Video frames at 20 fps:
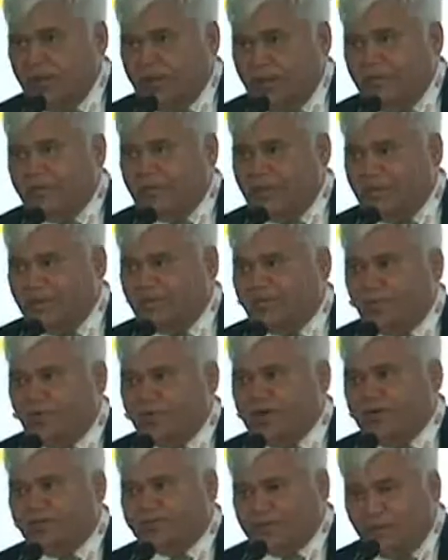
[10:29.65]
And
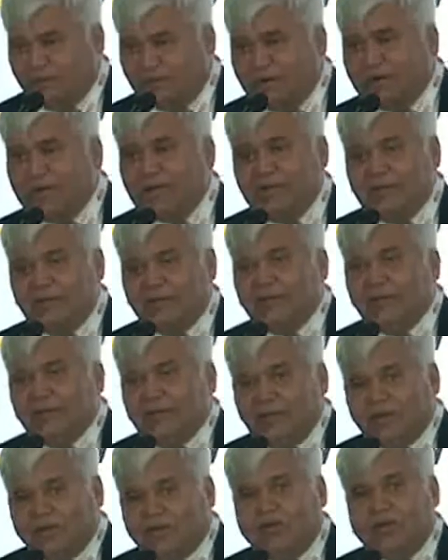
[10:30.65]
therefore, if somebody
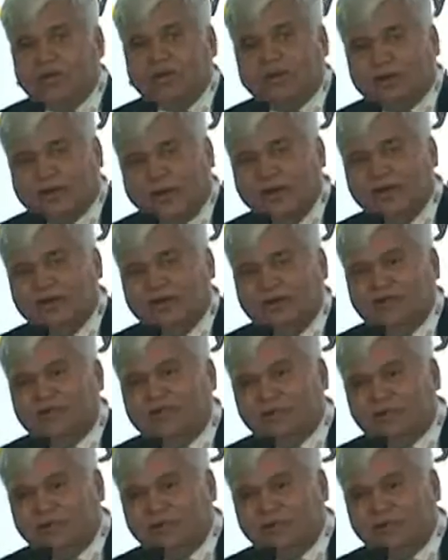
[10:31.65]
could kind of,